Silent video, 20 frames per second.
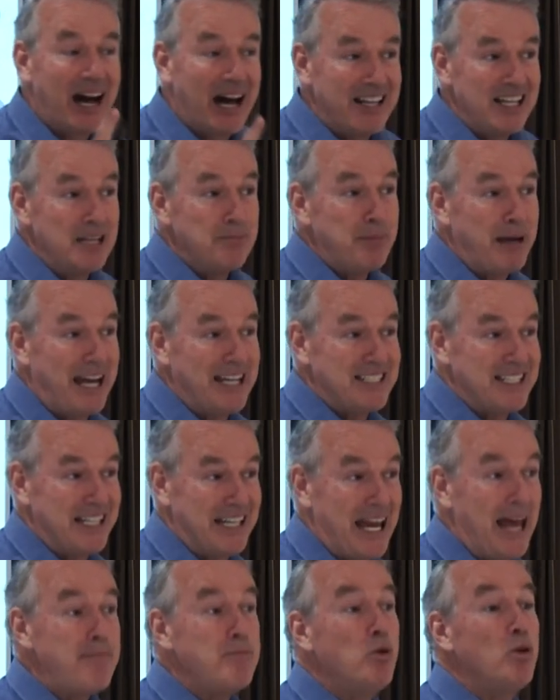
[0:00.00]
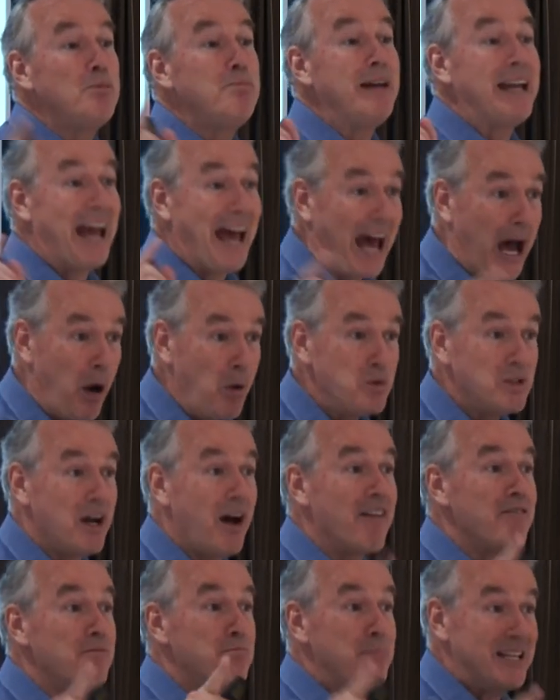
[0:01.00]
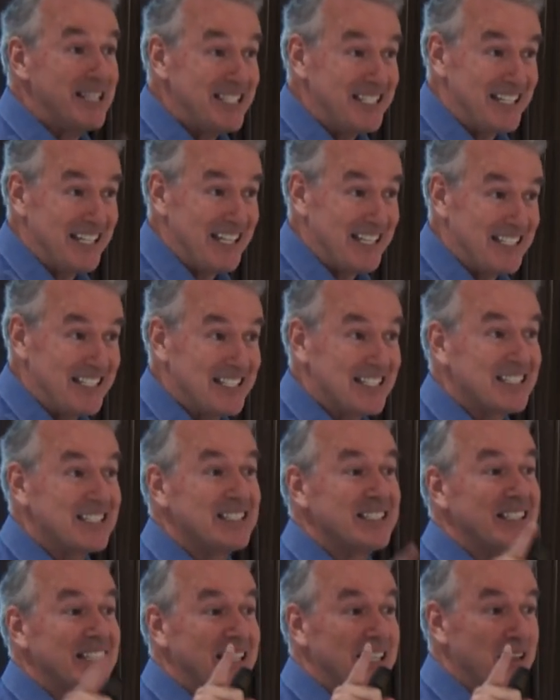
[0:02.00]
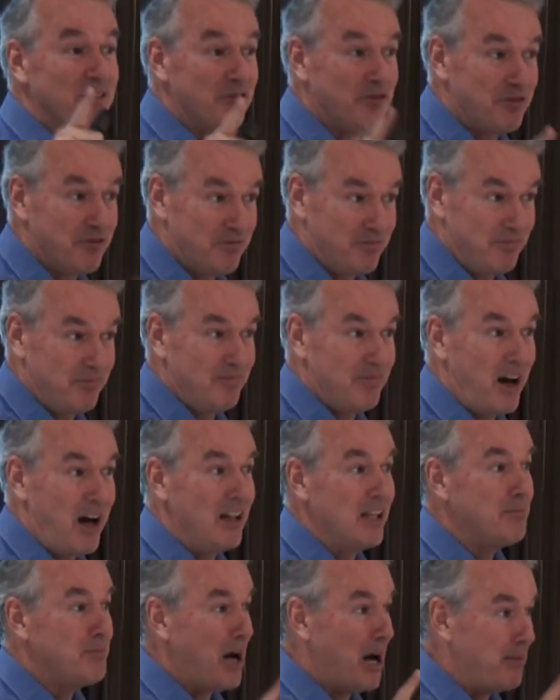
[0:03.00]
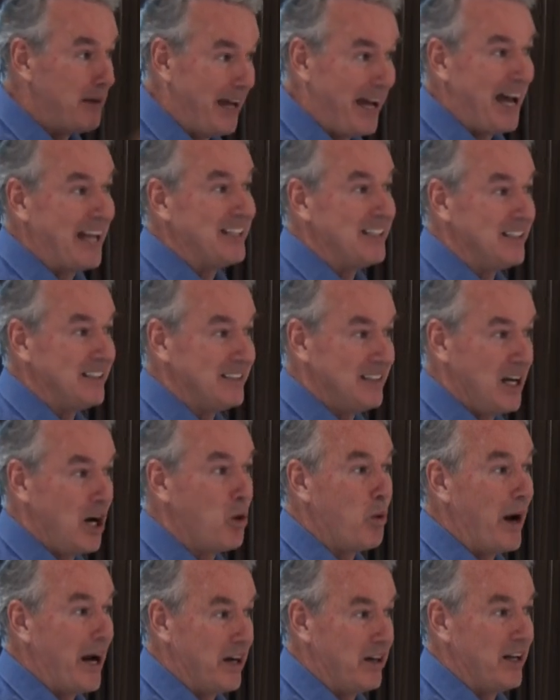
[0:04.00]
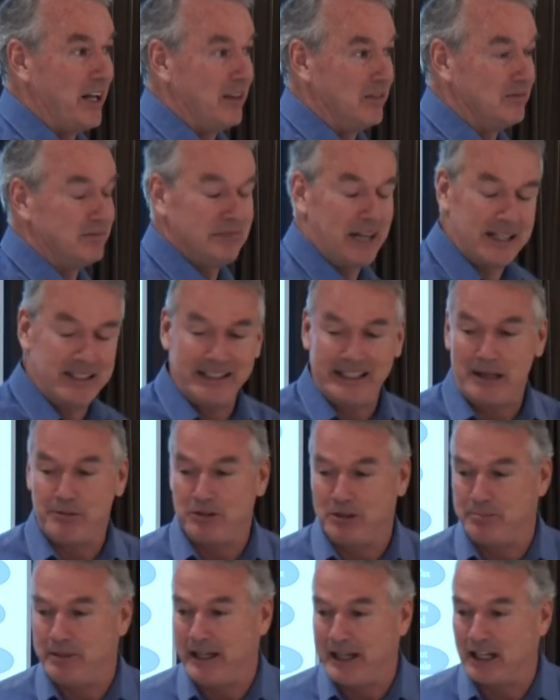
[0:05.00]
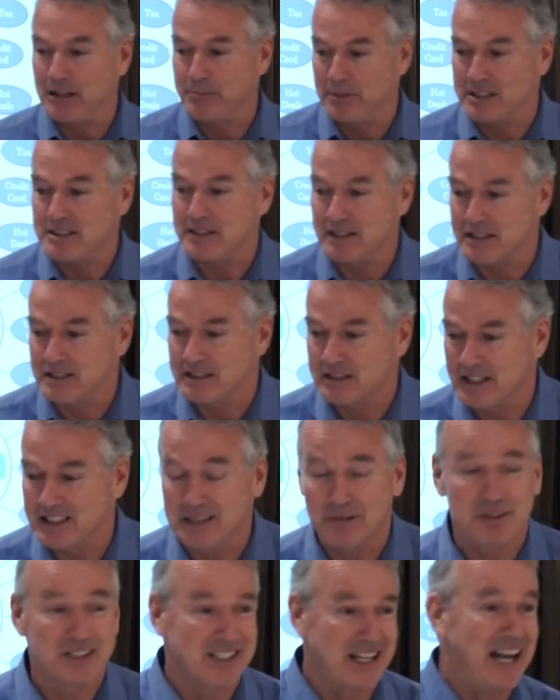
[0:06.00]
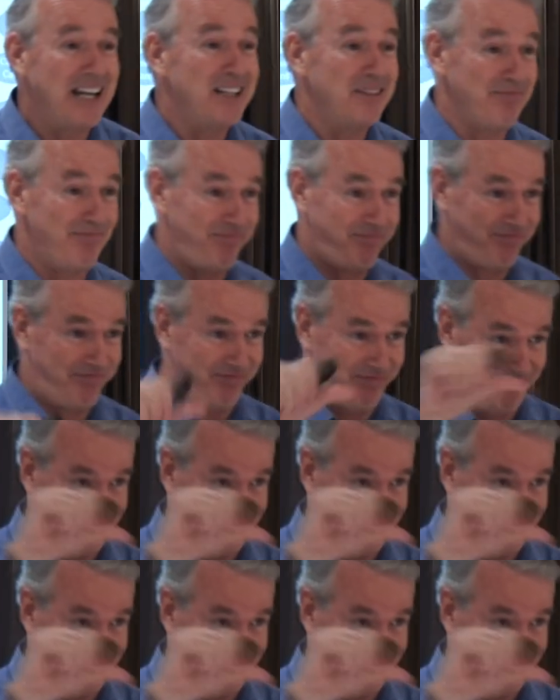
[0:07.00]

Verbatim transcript: I think Paytm would be out of business if Alibaba hadn't acquired it. I think they would be out of business because it was kind of